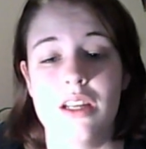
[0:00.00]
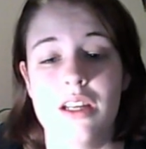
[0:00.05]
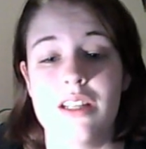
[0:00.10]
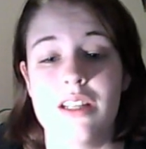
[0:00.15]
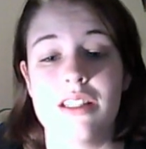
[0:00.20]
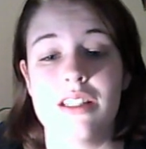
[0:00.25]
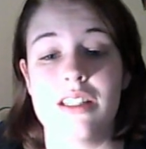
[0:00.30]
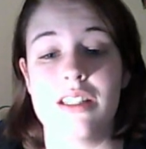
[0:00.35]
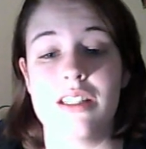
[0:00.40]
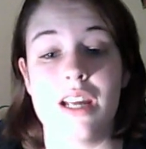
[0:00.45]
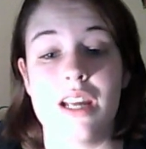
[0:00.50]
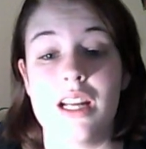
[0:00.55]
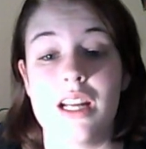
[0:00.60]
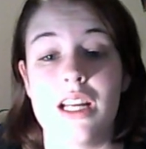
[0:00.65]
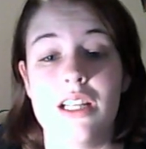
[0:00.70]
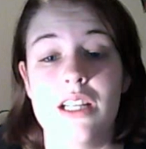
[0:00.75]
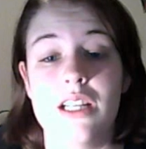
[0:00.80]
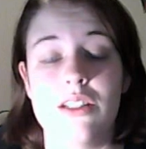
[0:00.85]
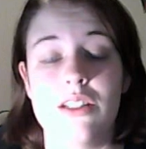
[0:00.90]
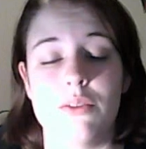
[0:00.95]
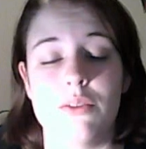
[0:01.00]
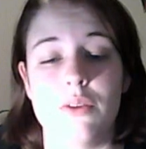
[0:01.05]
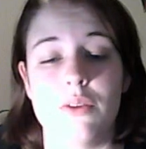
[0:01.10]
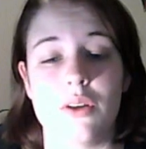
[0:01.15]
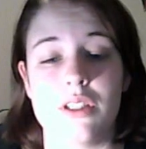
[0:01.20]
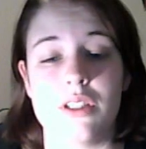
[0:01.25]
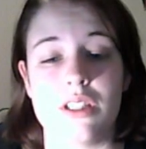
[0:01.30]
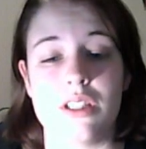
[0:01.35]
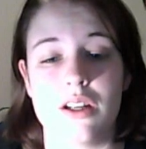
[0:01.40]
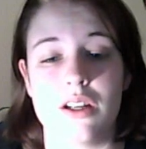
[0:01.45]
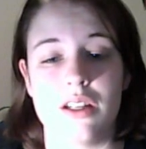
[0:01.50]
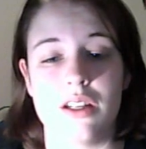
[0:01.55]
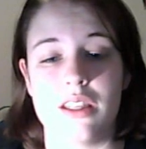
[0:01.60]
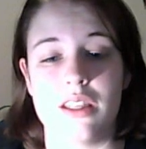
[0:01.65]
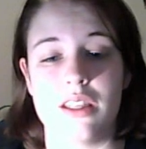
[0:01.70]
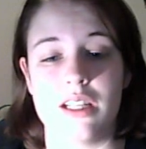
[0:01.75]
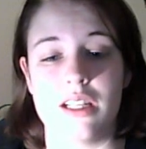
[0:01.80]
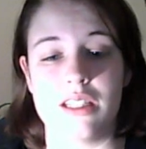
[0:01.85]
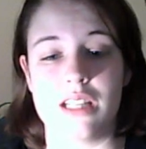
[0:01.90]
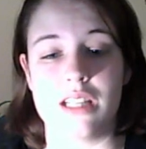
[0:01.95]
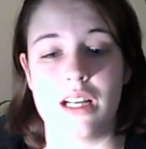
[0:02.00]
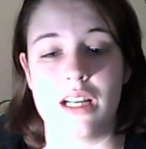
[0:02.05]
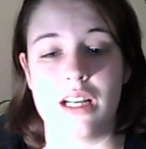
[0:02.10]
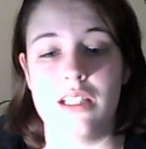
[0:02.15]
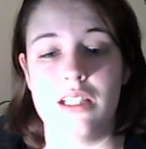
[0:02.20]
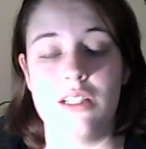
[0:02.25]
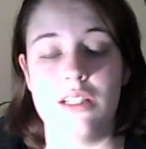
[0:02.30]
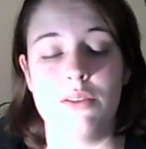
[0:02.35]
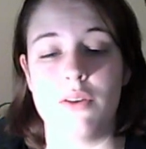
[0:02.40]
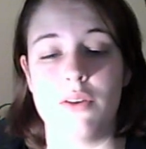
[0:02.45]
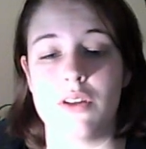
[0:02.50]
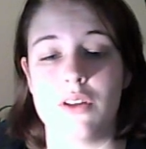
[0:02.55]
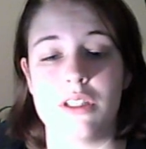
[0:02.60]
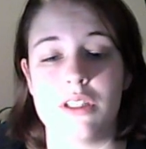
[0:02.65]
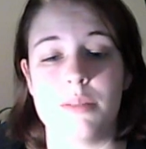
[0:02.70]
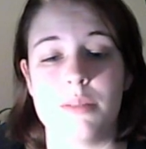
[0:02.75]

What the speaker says: study, to focus on things that I need to focus,